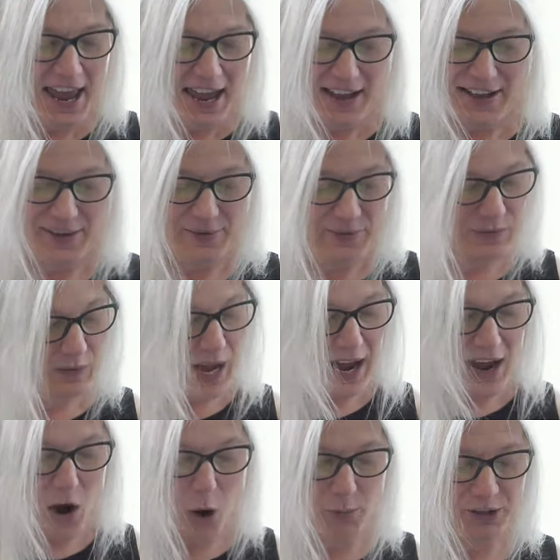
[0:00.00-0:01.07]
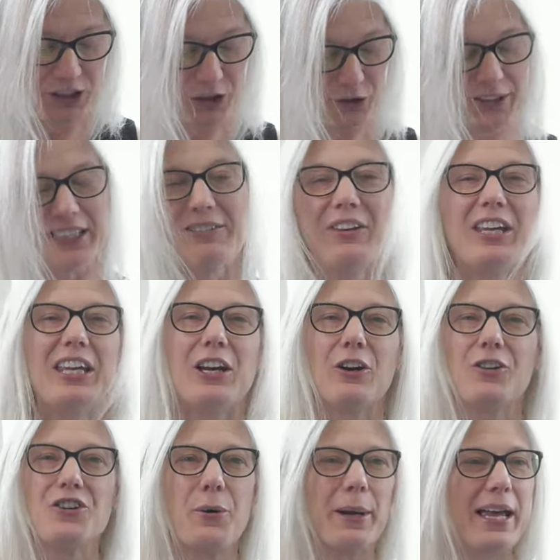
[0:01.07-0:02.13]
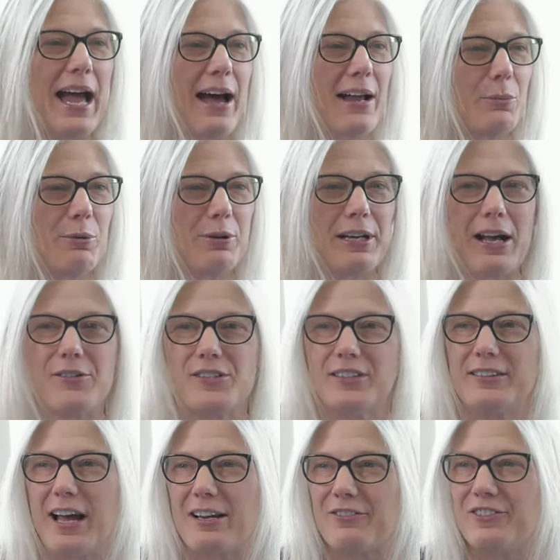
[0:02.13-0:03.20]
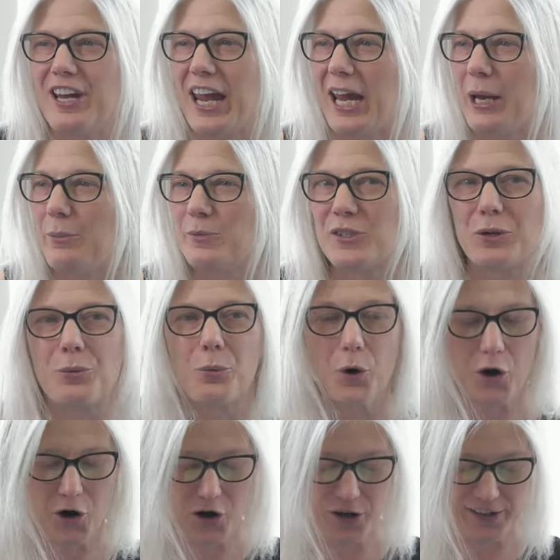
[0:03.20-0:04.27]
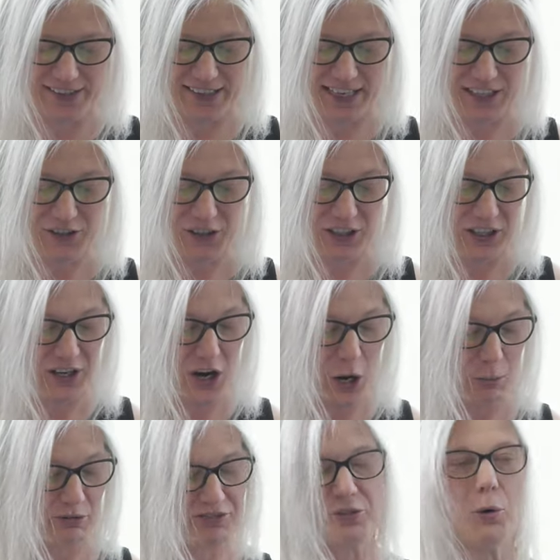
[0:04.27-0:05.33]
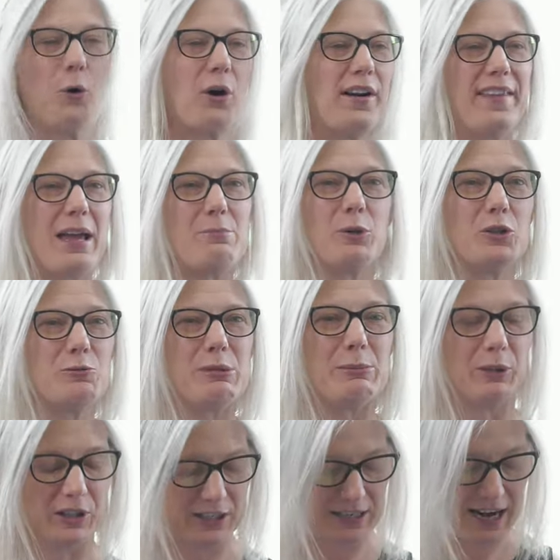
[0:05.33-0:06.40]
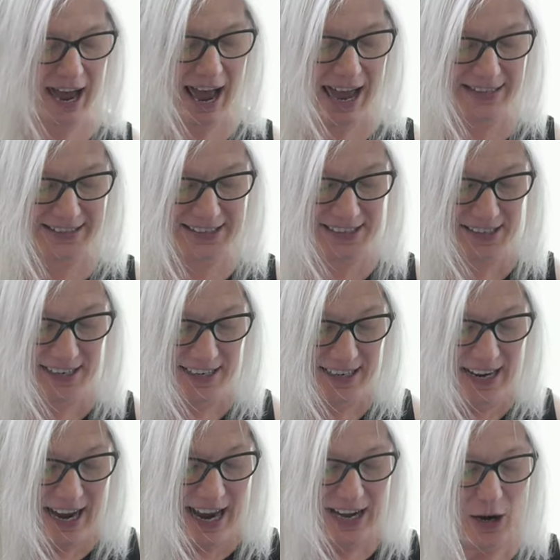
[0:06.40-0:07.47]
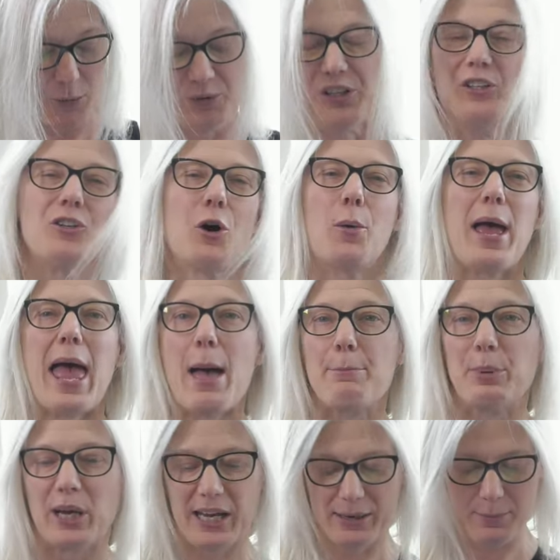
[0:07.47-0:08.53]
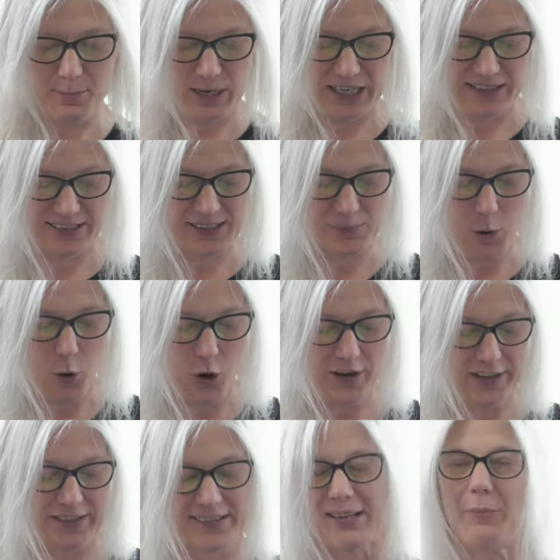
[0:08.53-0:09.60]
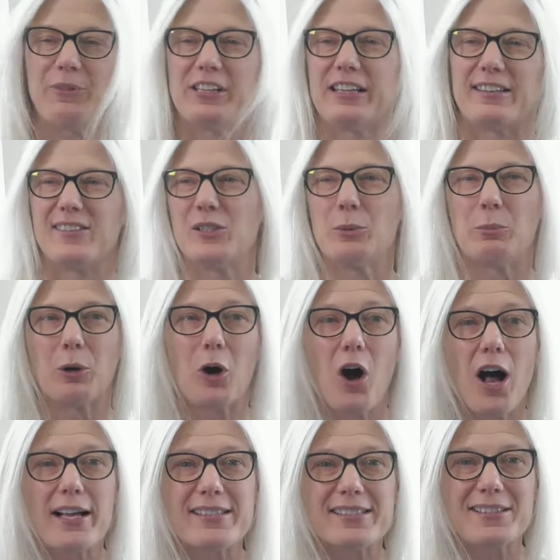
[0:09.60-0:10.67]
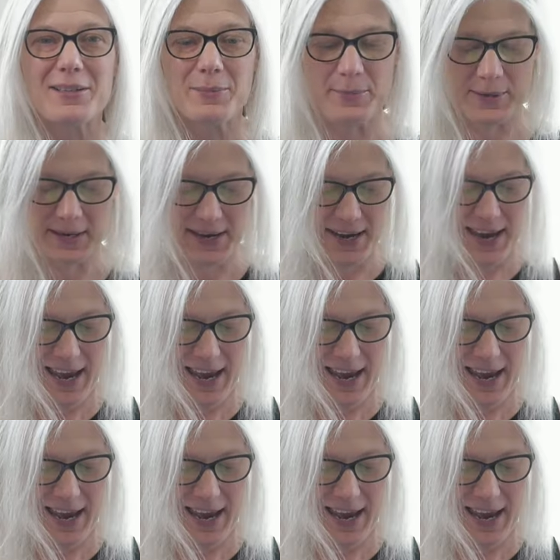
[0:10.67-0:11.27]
I hope that you're leaving here knowing how to pronounce a lot of names and words that you didn't know before and that most people cannot. I hope that you know epic means more than something that's super awesome.